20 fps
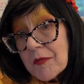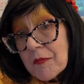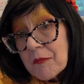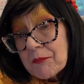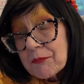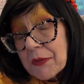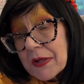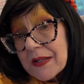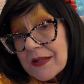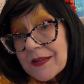
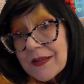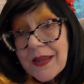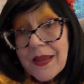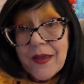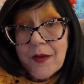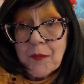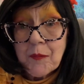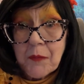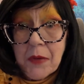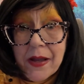But
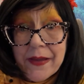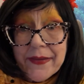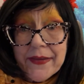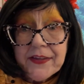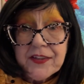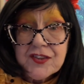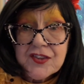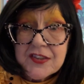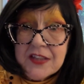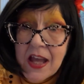at my
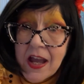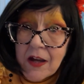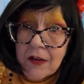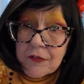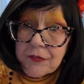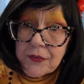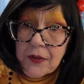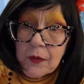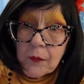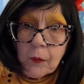age now,
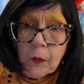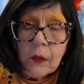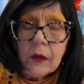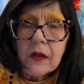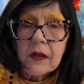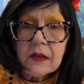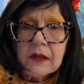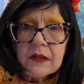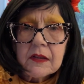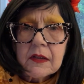if I wore
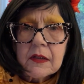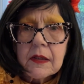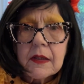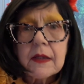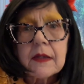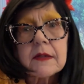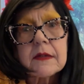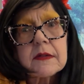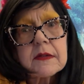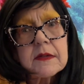it,
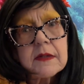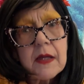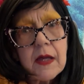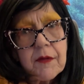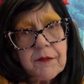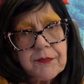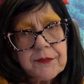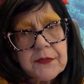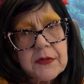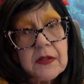it
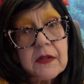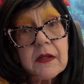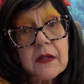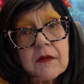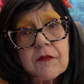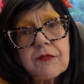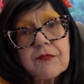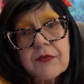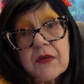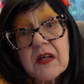definitely
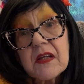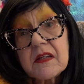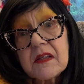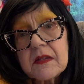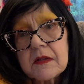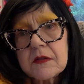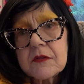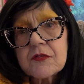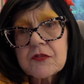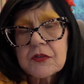fell
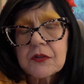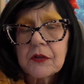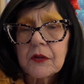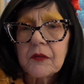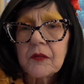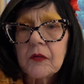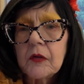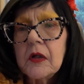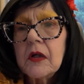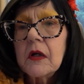
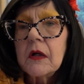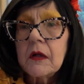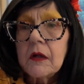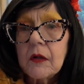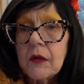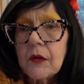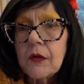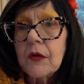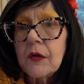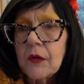into
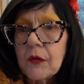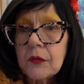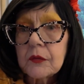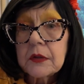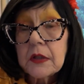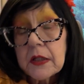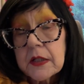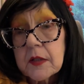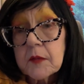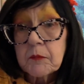old
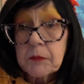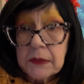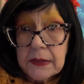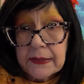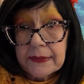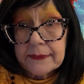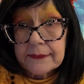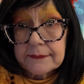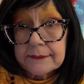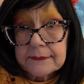lady
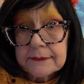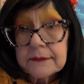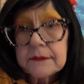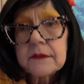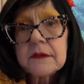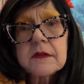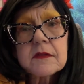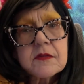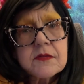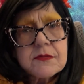bland.
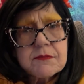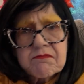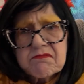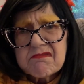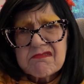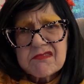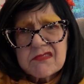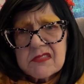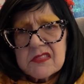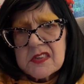
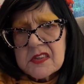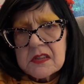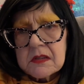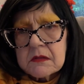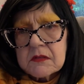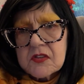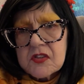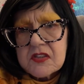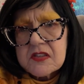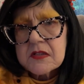You
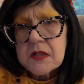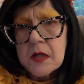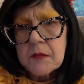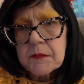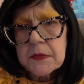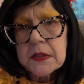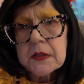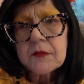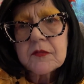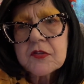know, just not
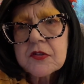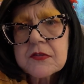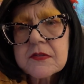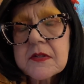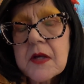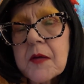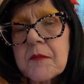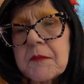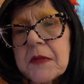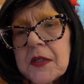me. Just
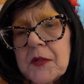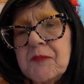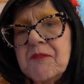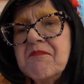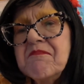not me.